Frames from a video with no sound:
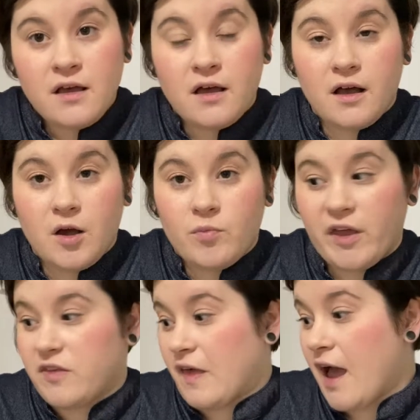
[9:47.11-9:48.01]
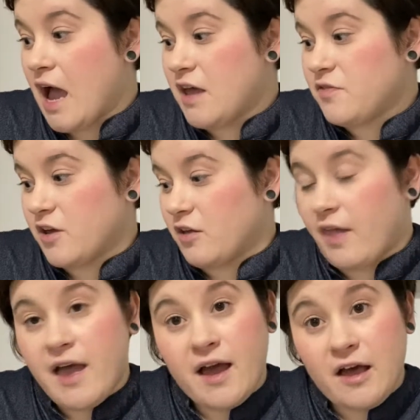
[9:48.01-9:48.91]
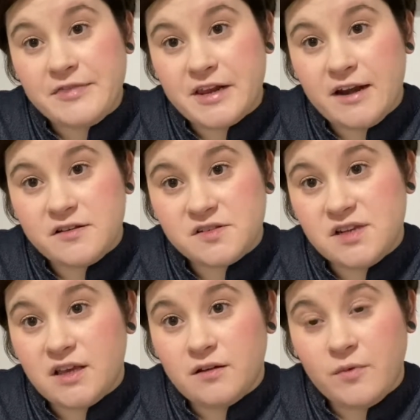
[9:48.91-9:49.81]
like the Galette Hat that I just did,